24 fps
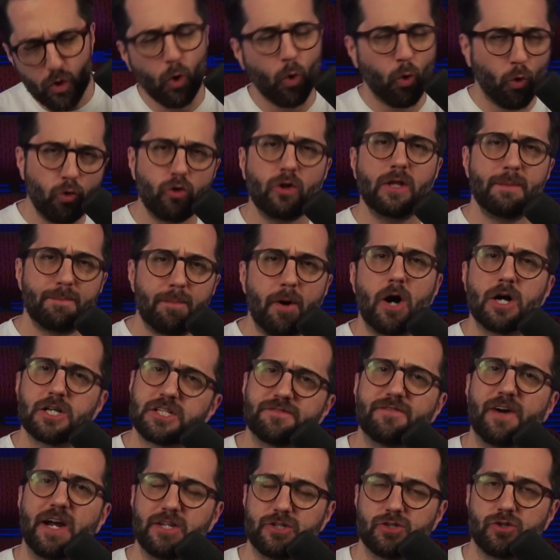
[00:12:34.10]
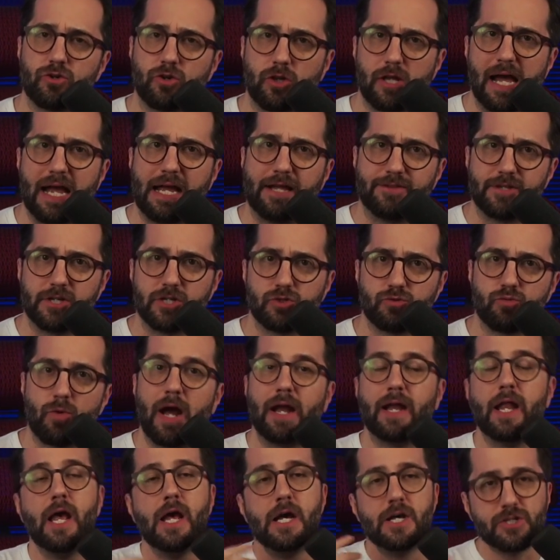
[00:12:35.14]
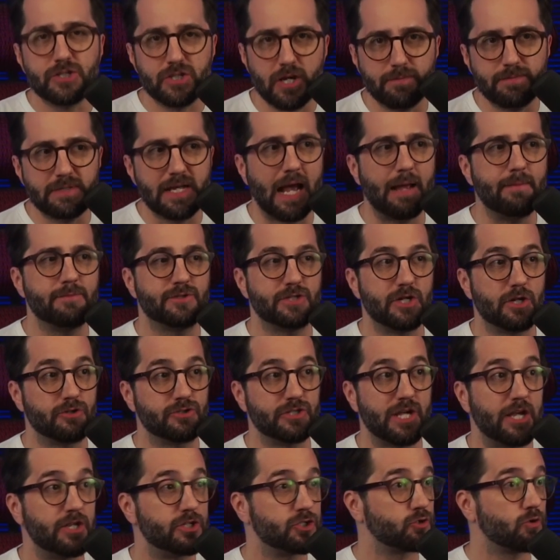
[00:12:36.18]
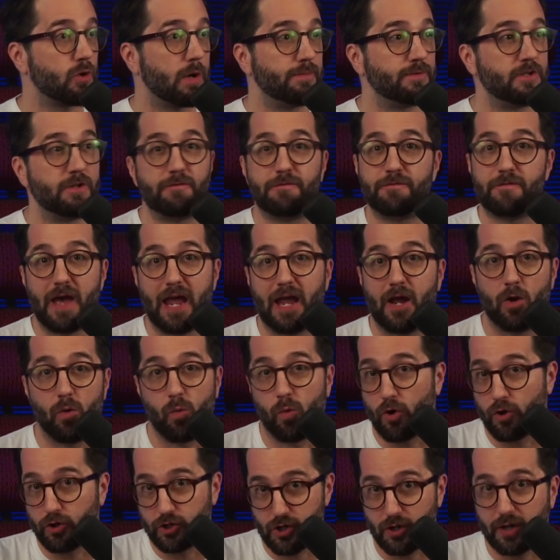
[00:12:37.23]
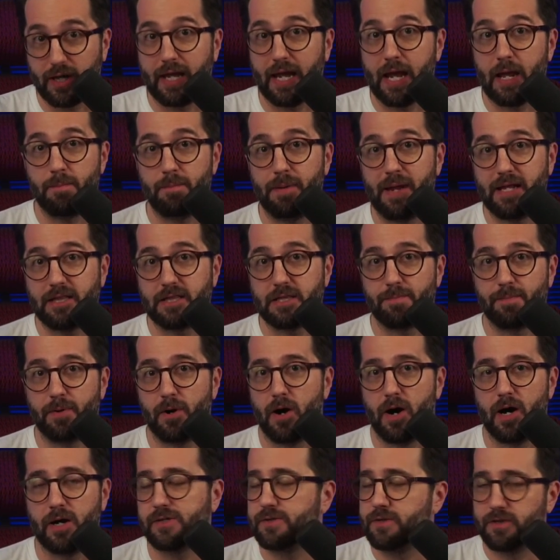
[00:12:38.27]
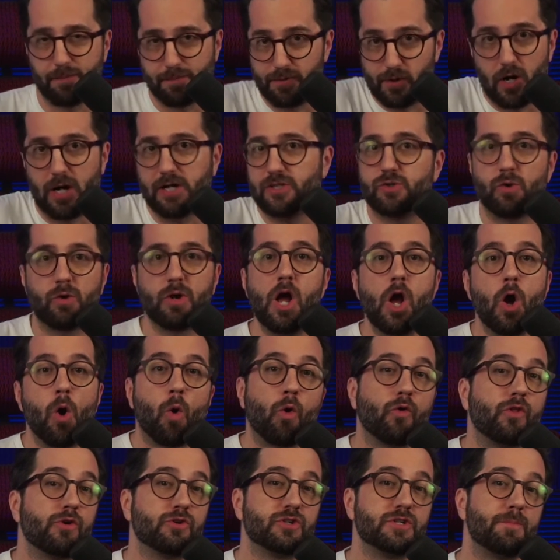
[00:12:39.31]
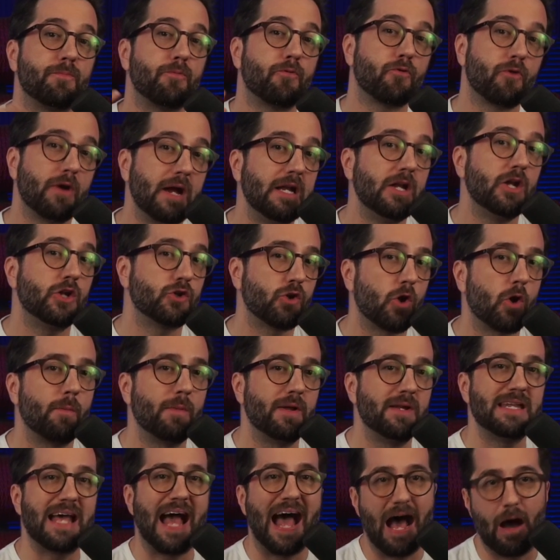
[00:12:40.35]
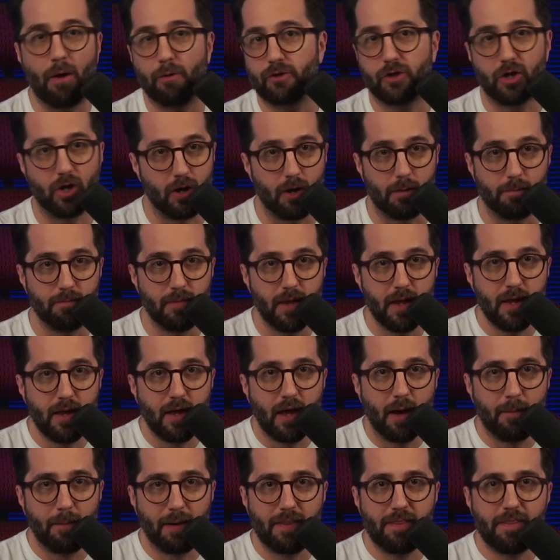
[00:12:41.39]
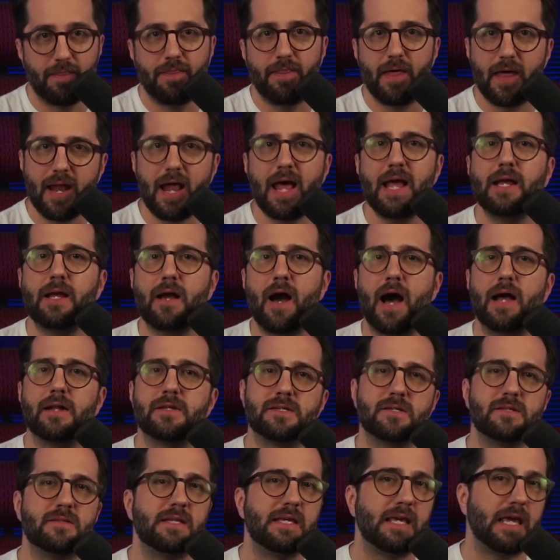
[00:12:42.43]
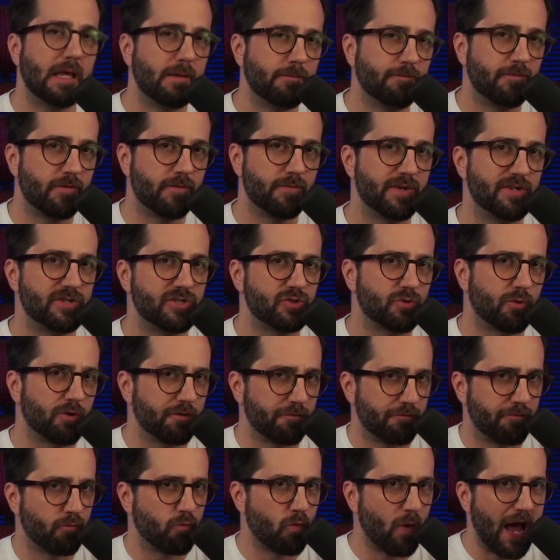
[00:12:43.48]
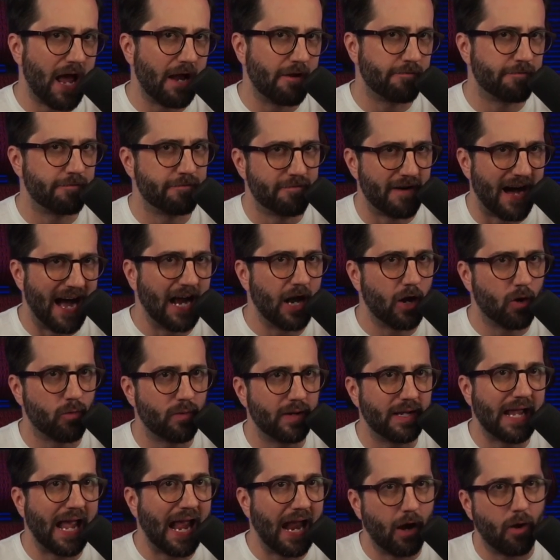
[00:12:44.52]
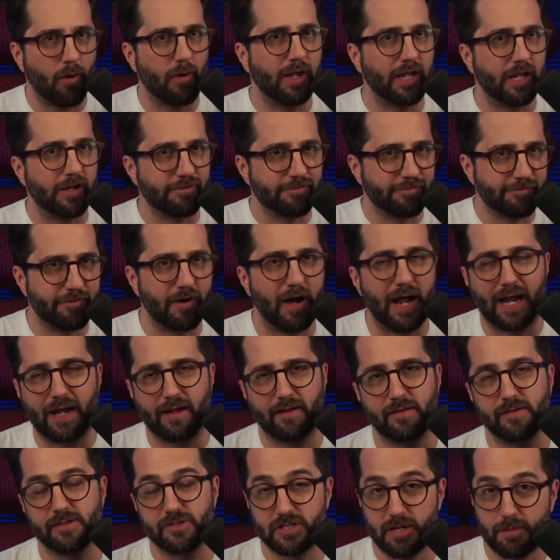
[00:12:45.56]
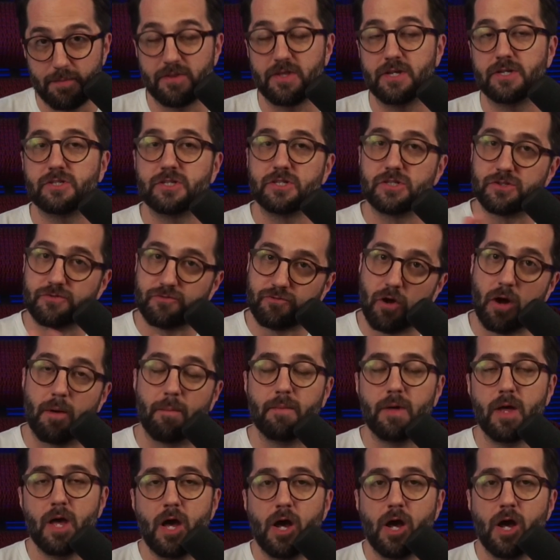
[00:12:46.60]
early boss fights are like this, right? Sometimes there's a scripted fail where you can't beat the boss, or there's a predetermined outcome. But then I got to the infamous sort of red fiery area fight, and some of this is from